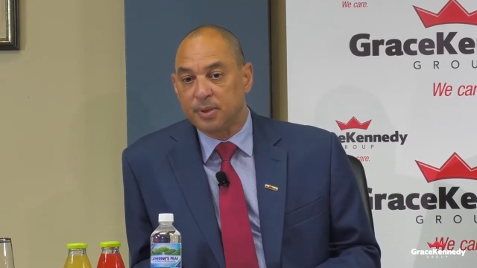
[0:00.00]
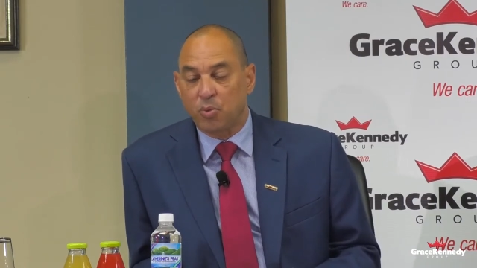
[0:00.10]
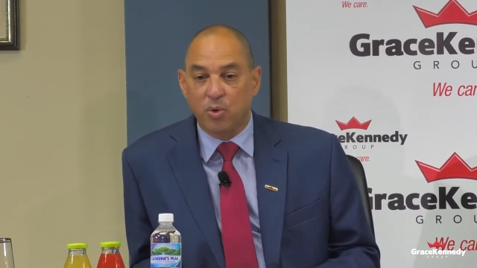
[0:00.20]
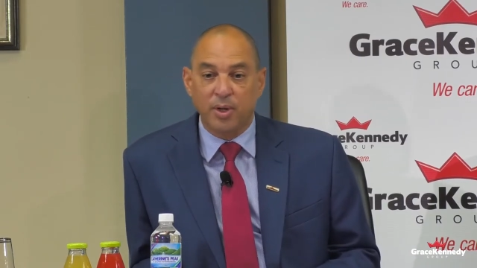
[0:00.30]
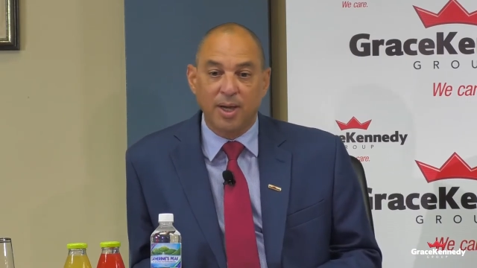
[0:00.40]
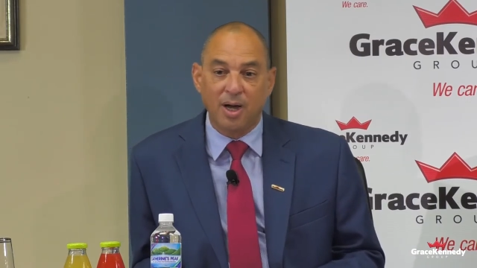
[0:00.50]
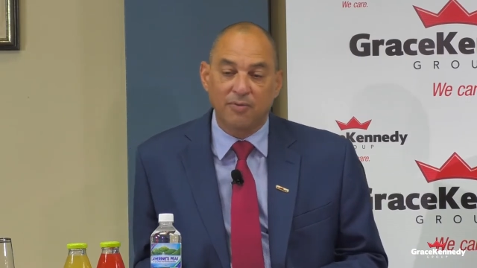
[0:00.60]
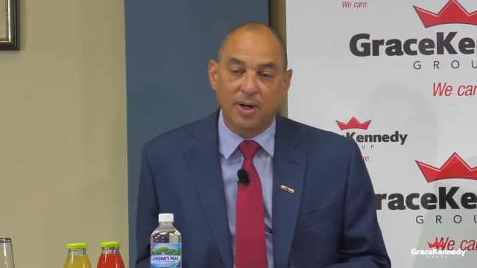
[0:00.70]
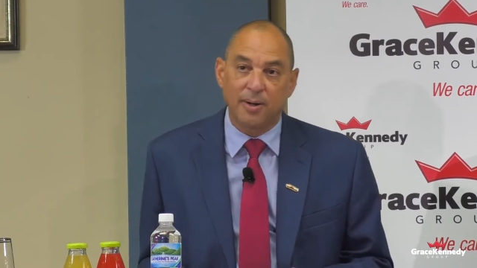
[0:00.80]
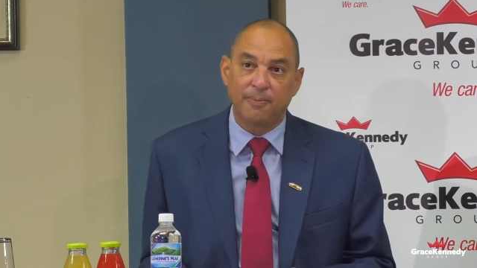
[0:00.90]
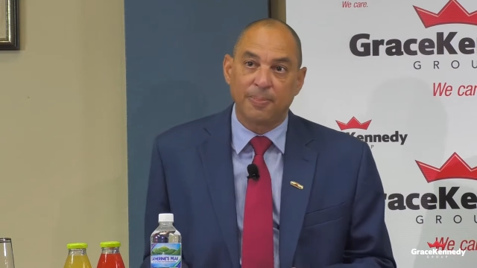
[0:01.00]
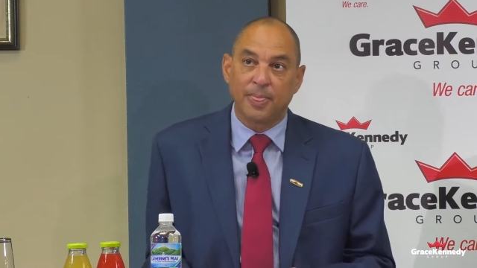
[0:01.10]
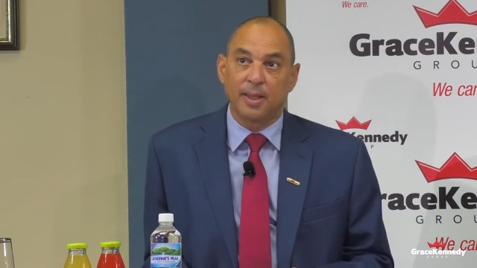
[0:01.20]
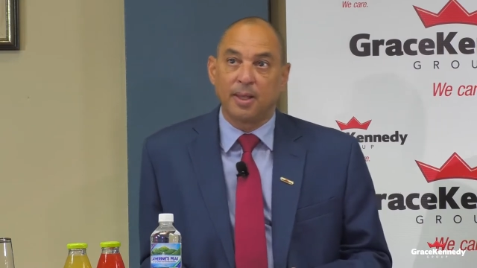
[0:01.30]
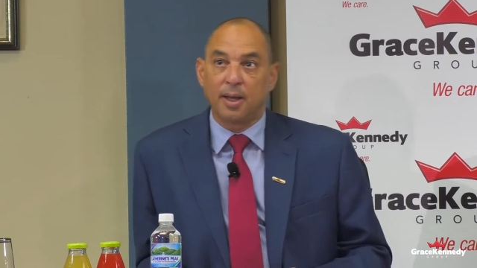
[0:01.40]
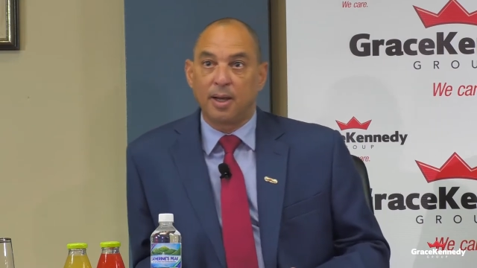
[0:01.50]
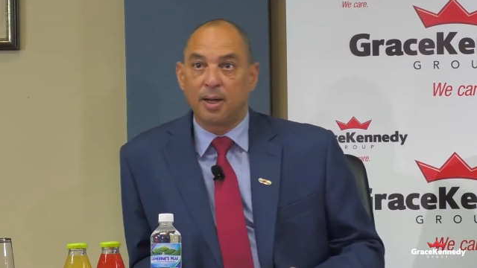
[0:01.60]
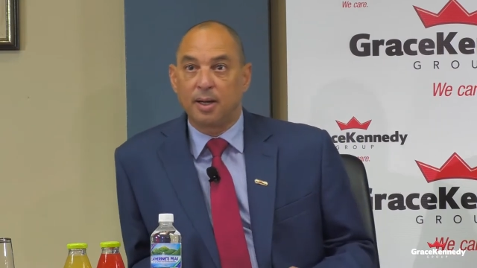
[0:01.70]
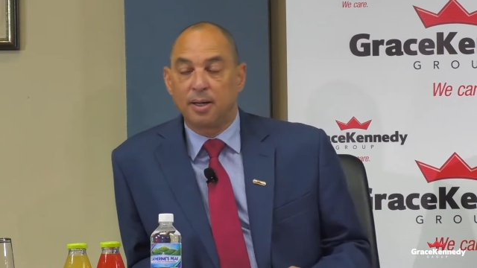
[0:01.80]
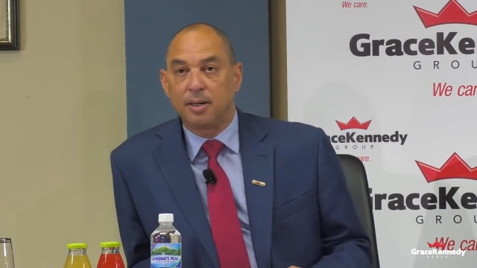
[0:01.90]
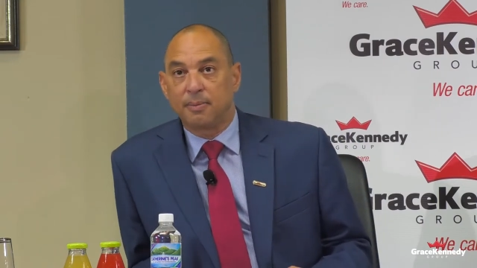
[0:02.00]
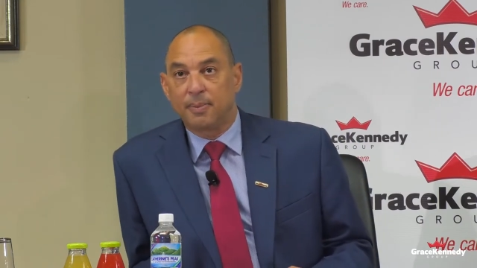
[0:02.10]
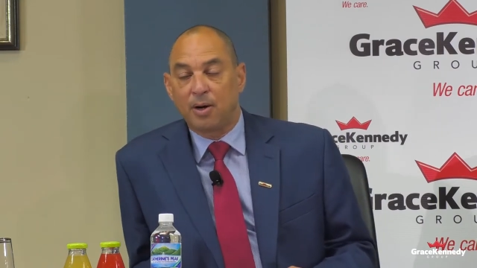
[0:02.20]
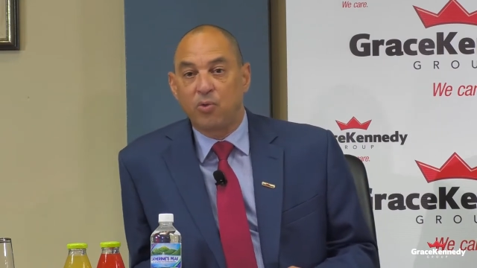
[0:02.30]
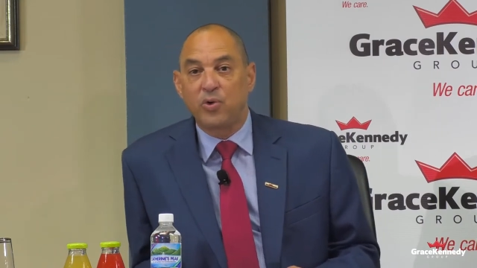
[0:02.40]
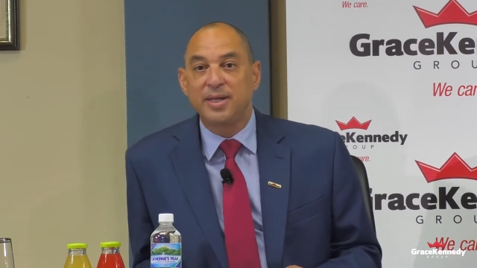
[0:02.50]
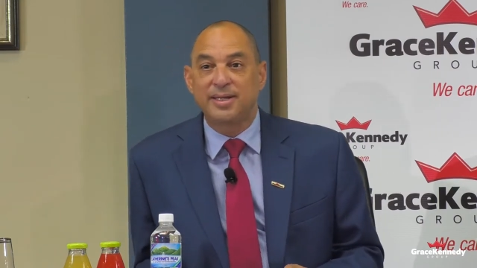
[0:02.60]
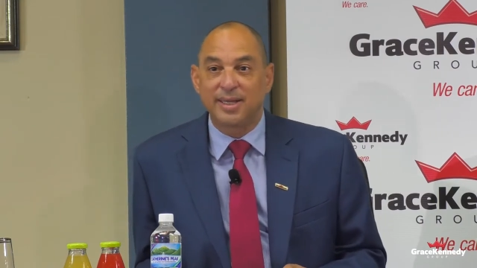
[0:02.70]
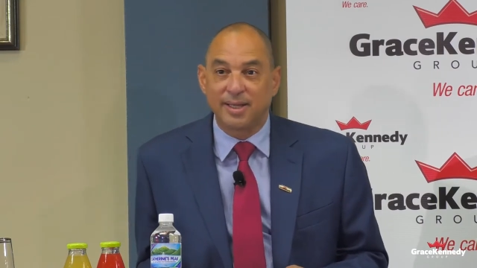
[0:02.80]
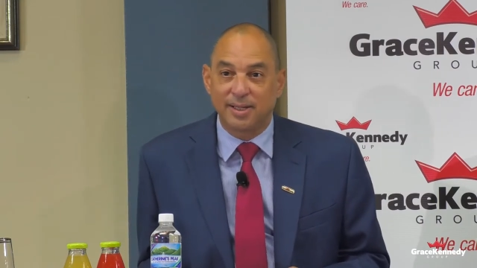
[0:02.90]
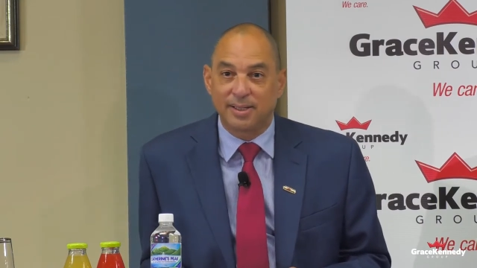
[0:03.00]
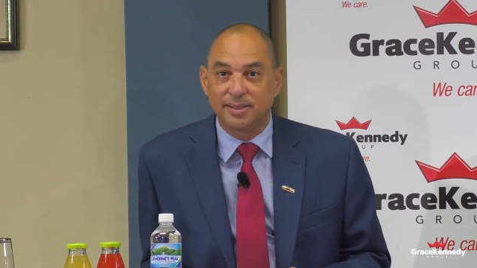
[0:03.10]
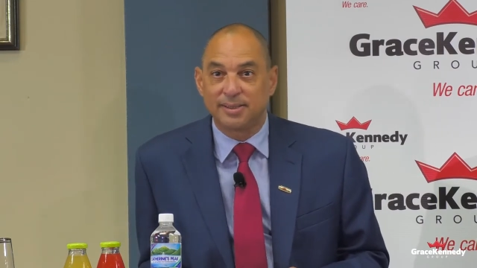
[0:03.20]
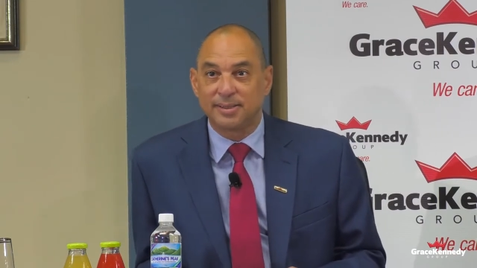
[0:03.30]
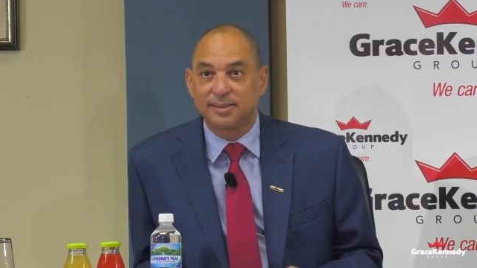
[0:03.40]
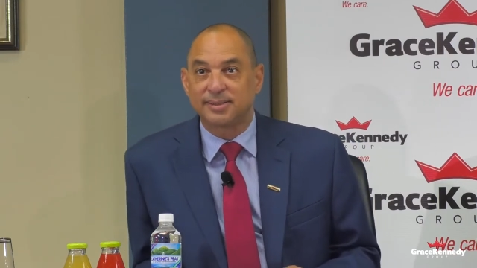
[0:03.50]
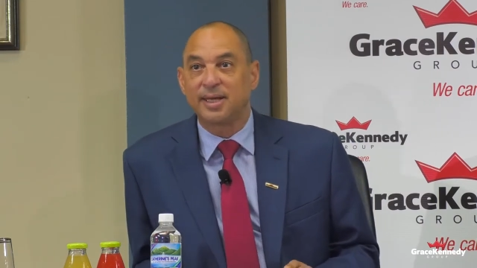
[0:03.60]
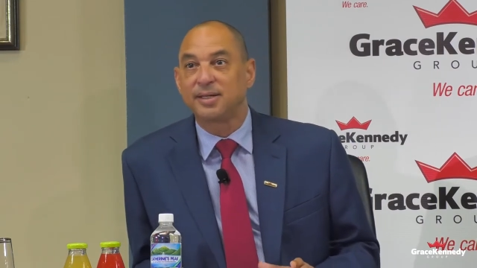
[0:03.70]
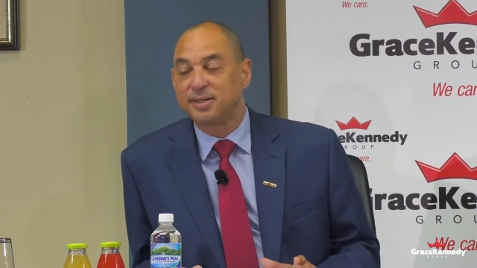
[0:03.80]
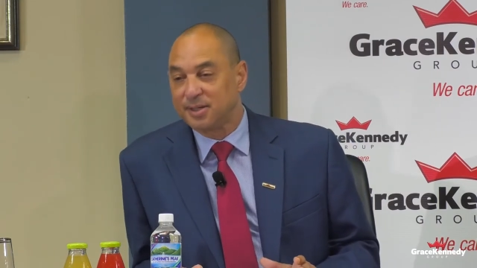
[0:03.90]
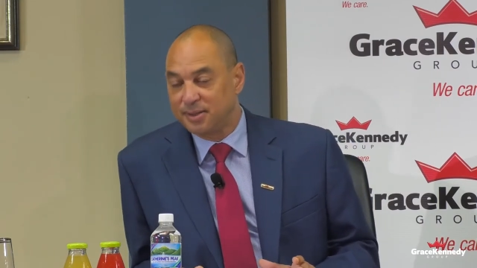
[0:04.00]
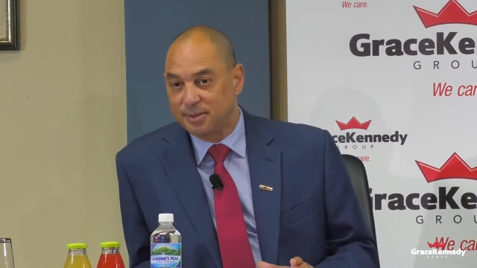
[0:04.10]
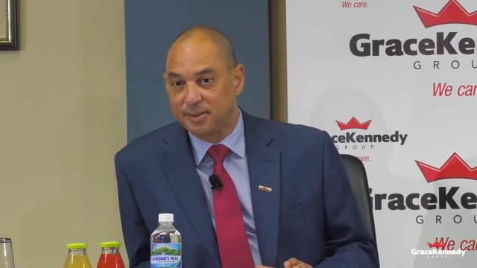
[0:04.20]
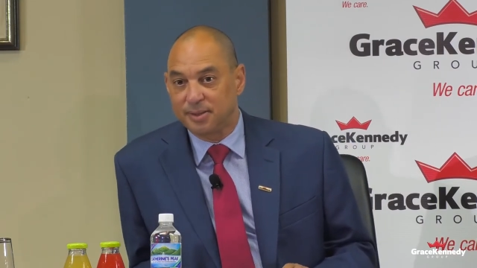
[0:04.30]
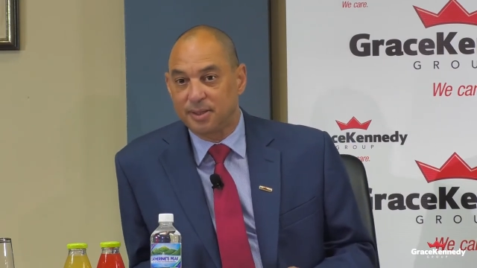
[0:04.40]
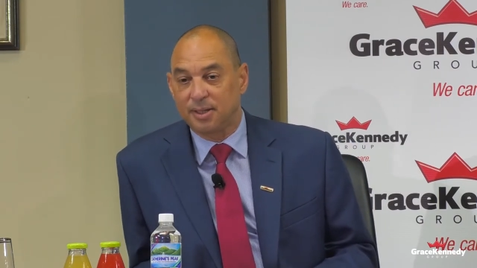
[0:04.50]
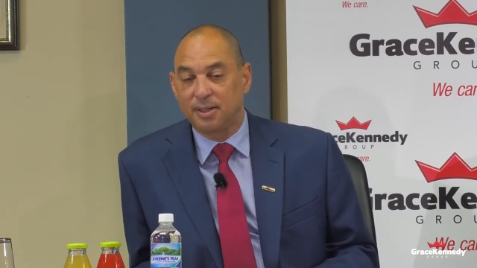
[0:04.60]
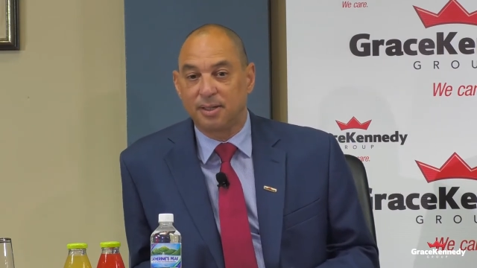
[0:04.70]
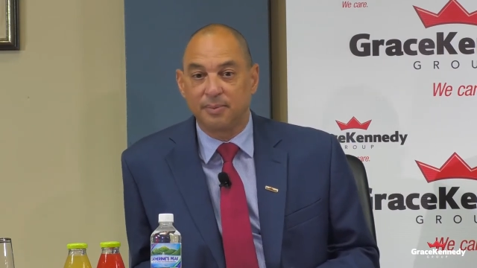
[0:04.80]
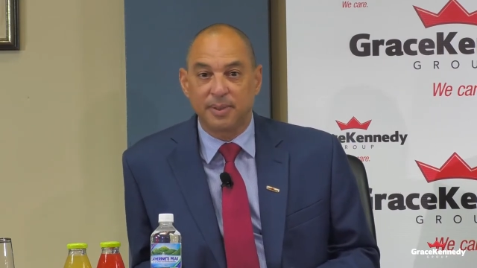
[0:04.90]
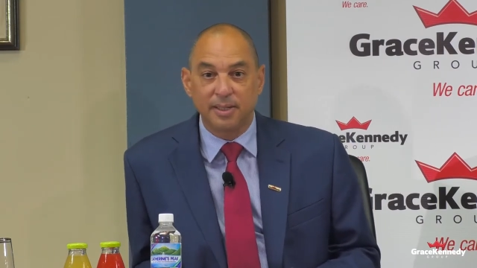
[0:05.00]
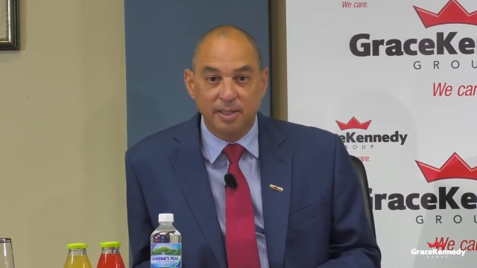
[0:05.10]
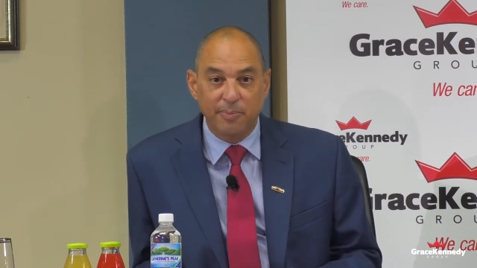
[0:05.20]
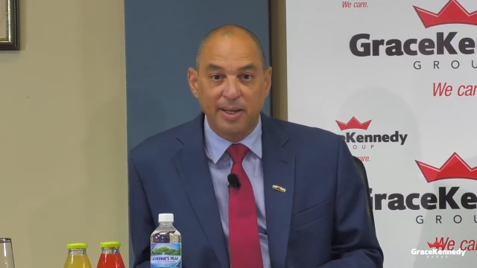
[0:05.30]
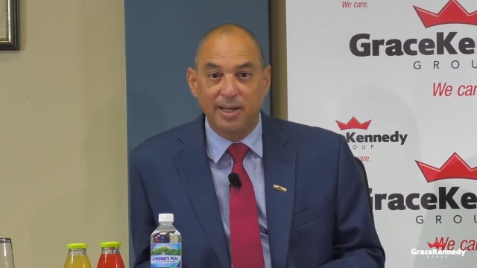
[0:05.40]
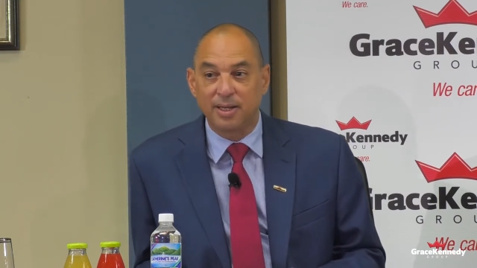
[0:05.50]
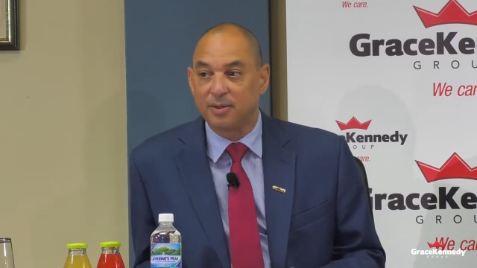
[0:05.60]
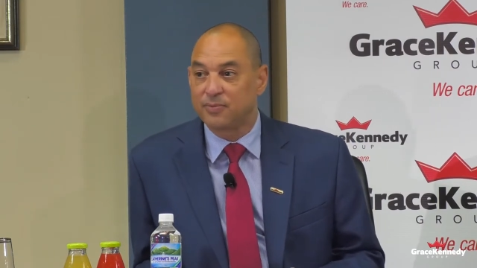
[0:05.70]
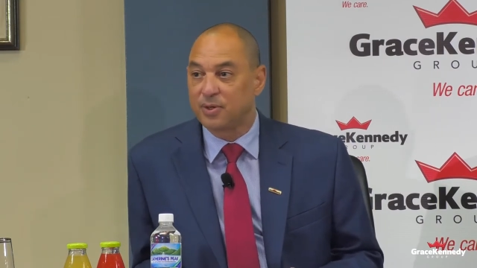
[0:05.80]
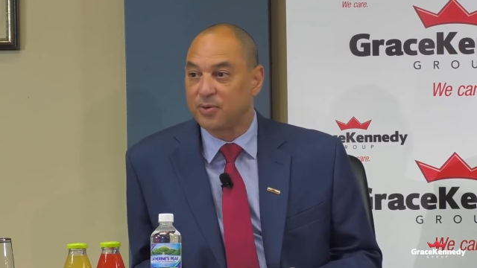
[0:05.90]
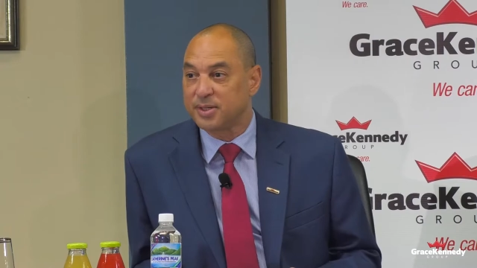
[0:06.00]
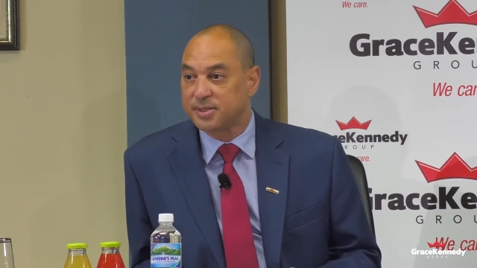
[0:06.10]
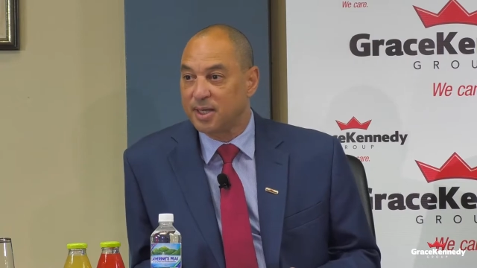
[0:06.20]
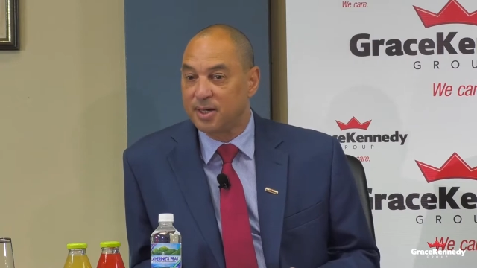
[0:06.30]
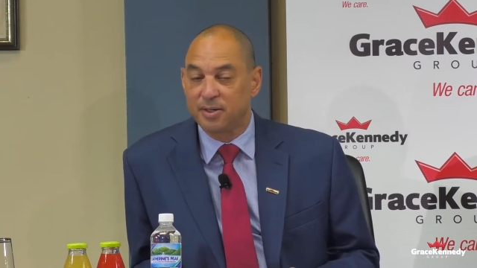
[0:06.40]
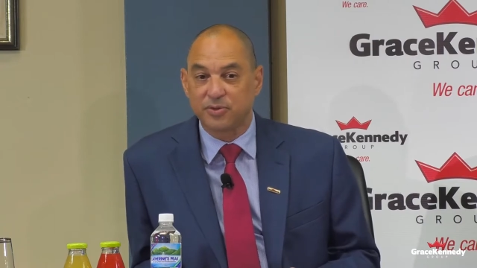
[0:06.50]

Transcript: we're going to have a, um, a retail center uh, in the building for Grace Kennedy.